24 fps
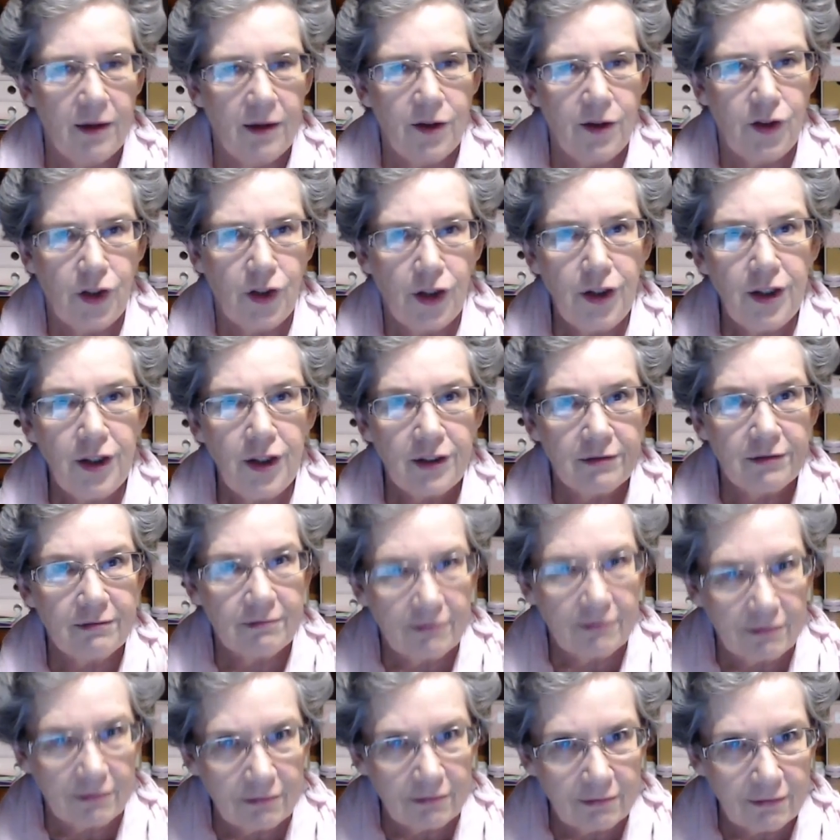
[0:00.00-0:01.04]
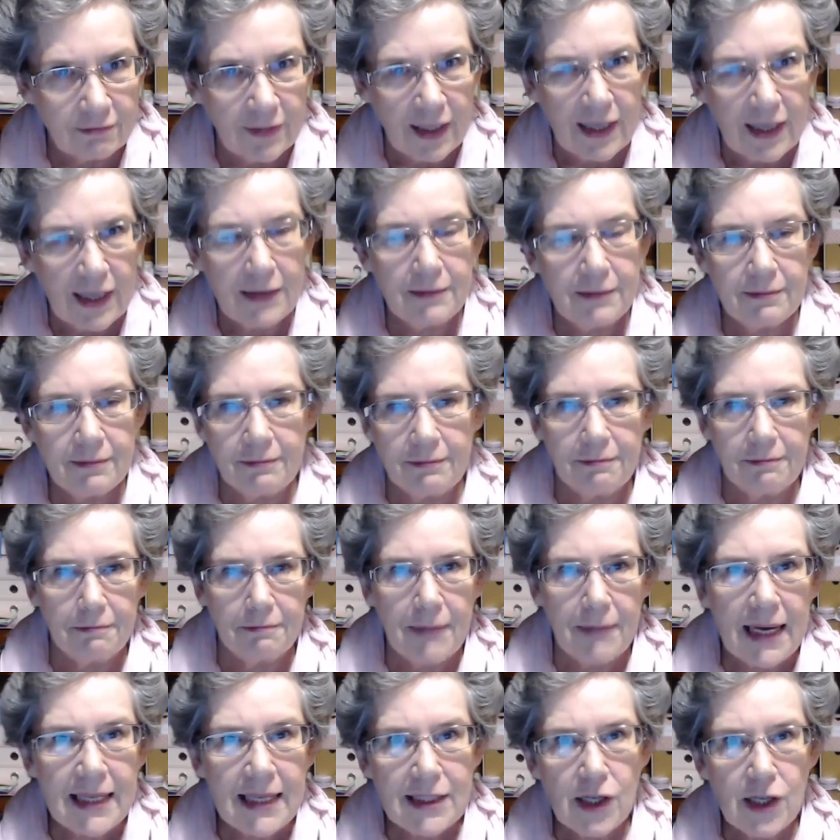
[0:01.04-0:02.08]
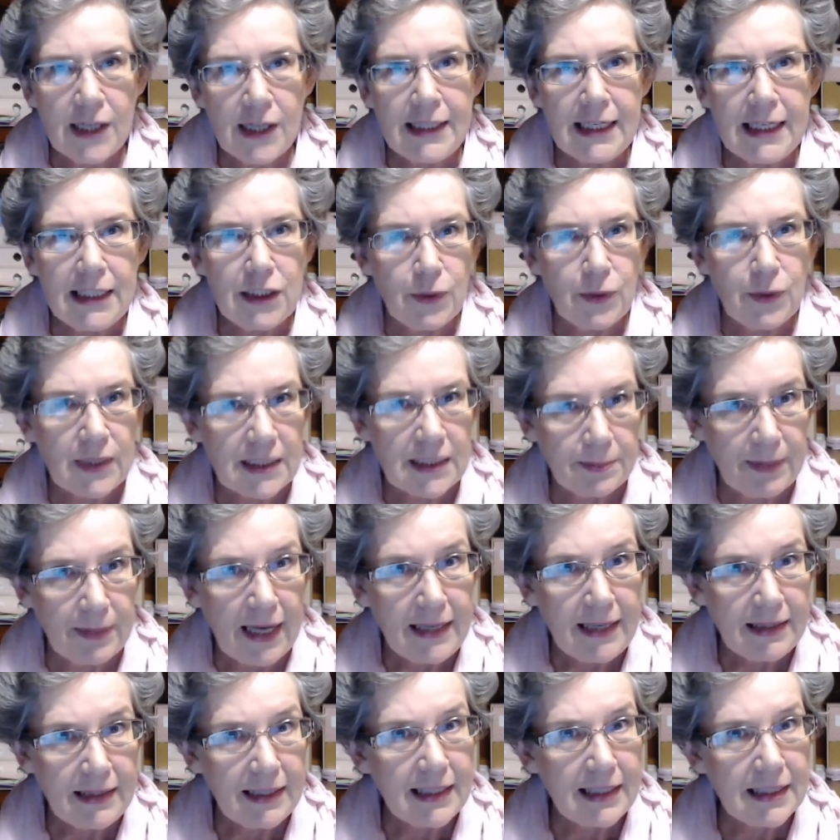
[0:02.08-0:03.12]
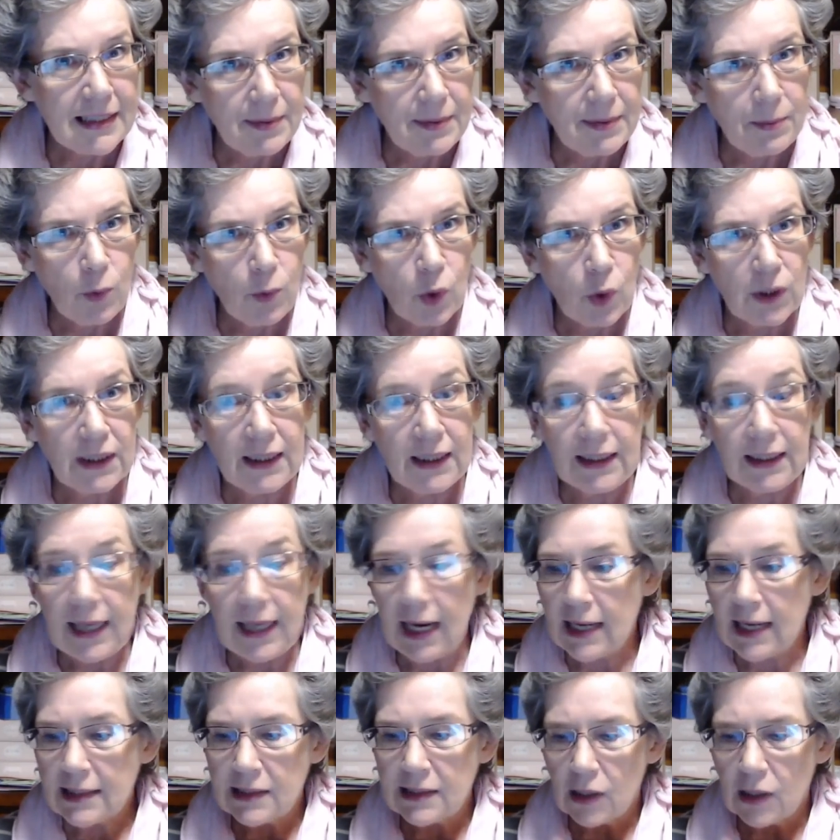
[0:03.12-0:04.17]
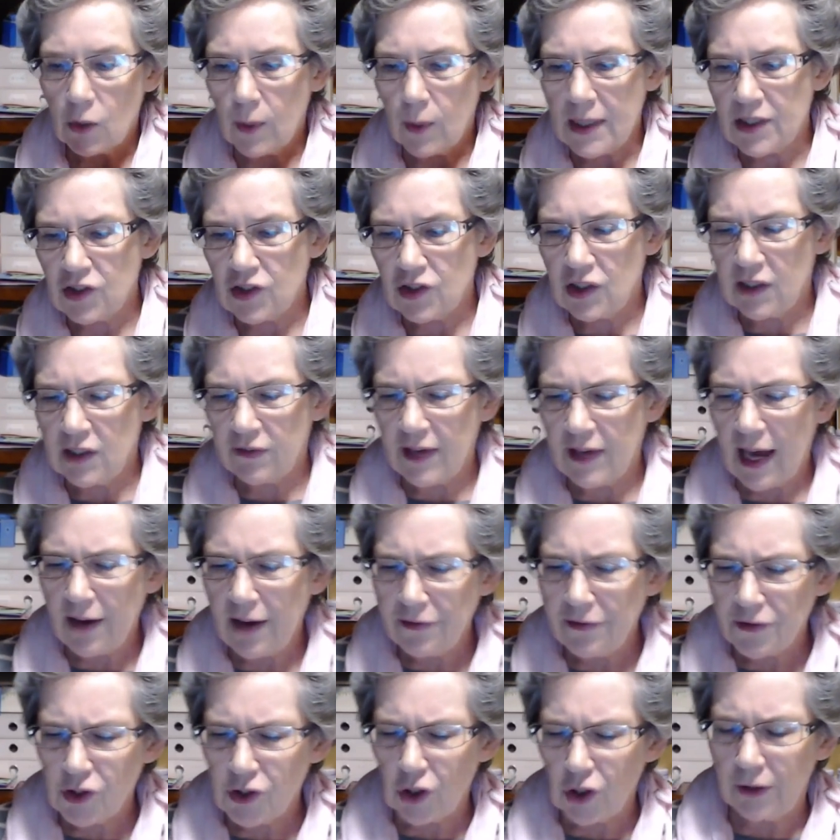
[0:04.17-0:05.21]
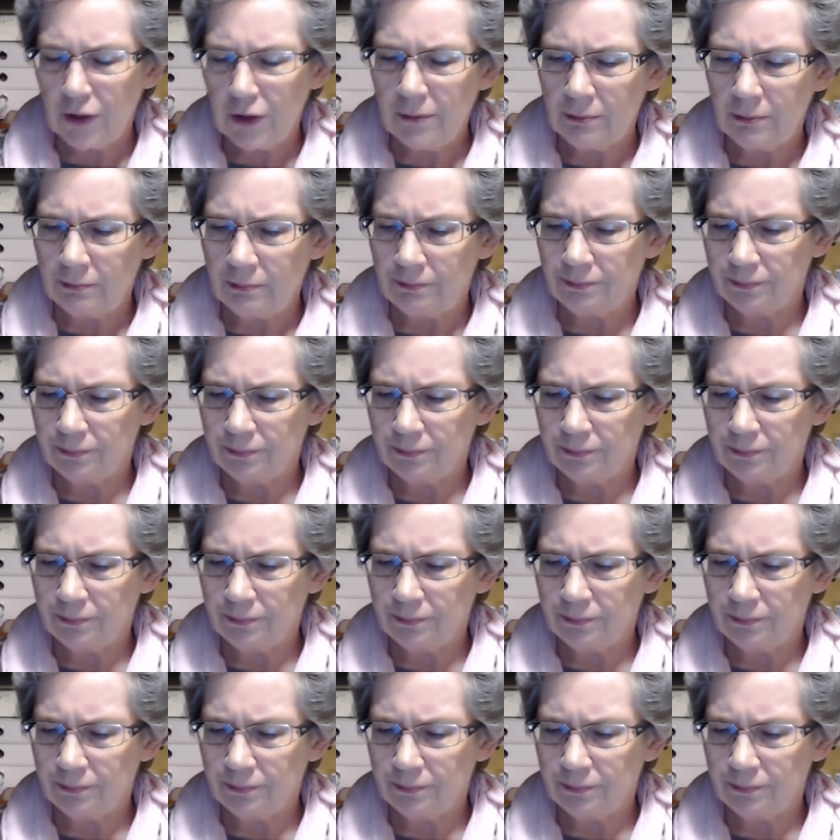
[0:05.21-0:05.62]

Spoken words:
you know, means I need to explain things a bit more clearly, ask a question if you have to.